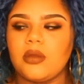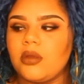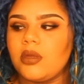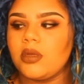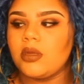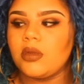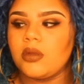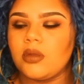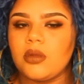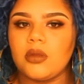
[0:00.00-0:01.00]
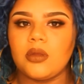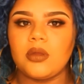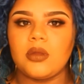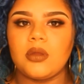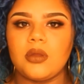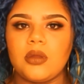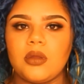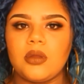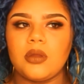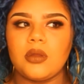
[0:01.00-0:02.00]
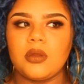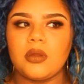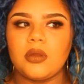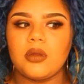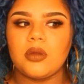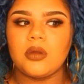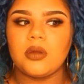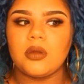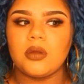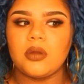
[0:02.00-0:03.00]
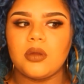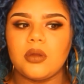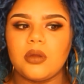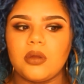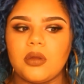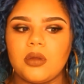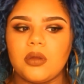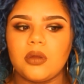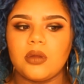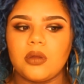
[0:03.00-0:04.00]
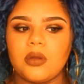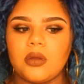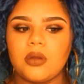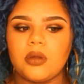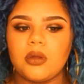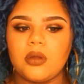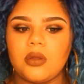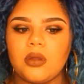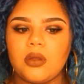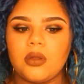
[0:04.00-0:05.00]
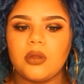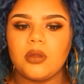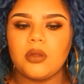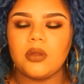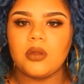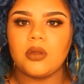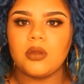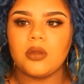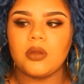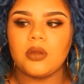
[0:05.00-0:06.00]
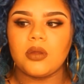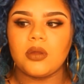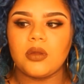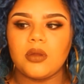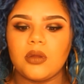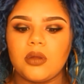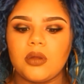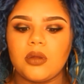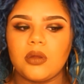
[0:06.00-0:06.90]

Nothing is said.